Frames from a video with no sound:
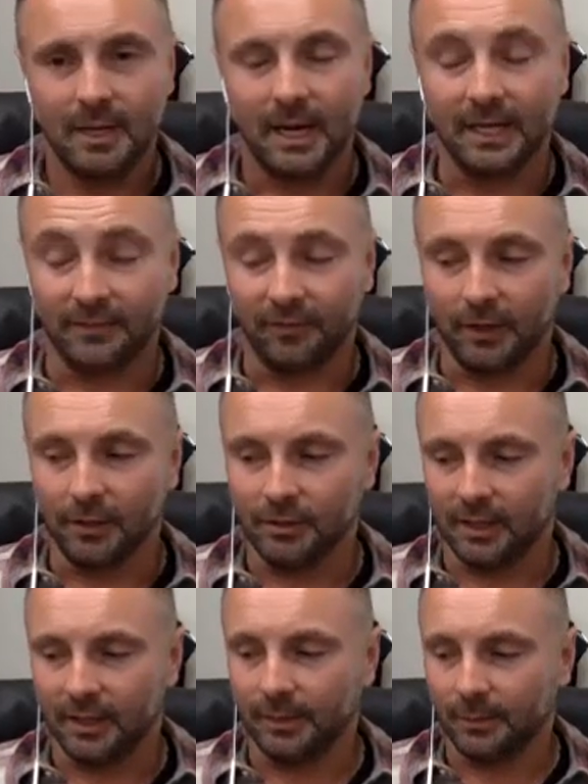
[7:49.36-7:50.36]
It's funny you
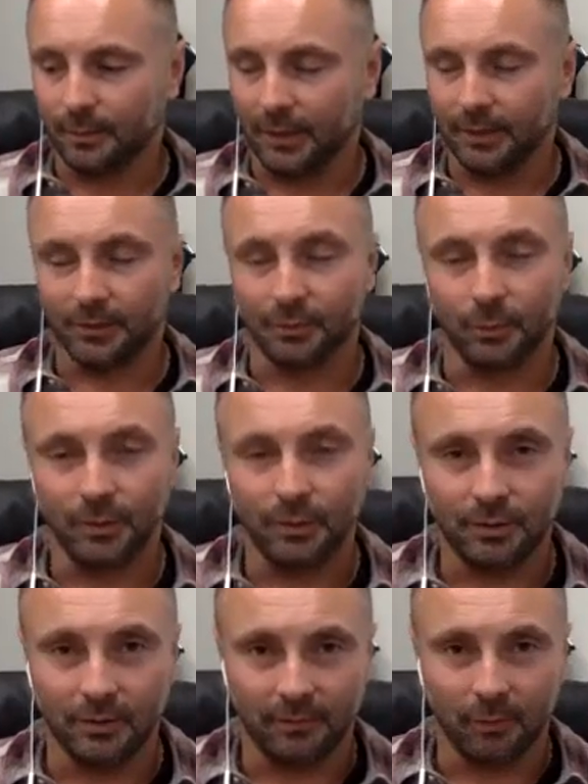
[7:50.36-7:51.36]
say it about appraisers. We
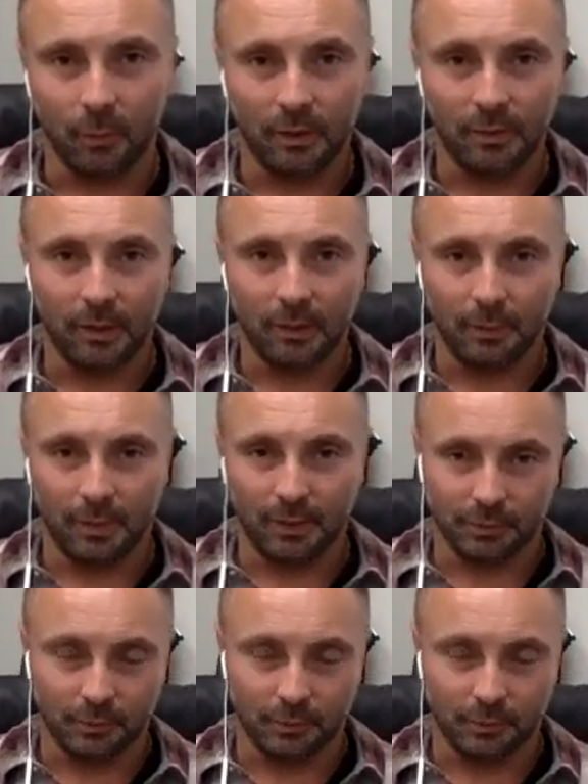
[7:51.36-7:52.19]
used to never worry about appraisals.